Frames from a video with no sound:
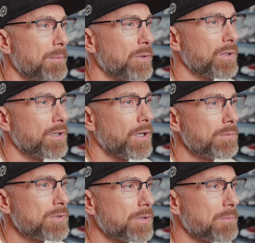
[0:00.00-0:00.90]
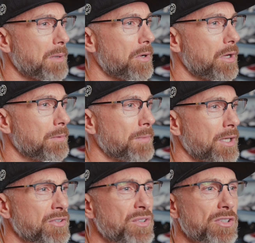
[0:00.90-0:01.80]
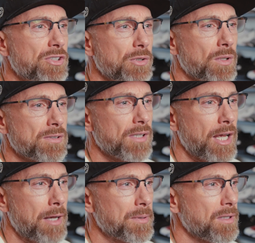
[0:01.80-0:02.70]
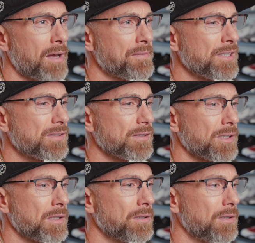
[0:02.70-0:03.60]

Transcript: when it comes to my mom, I knew that she wasn't happy, obviously.